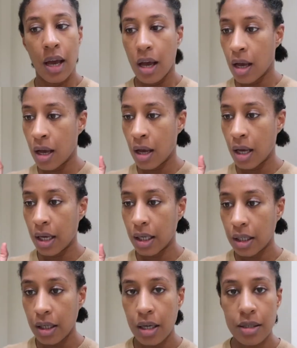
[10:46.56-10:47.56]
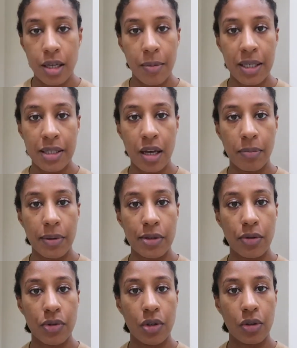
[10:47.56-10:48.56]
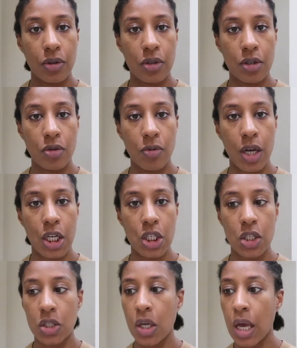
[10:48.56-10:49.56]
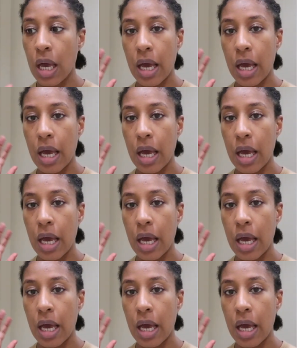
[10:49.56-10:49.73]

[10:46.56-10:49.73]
Here are some examples of certain situations.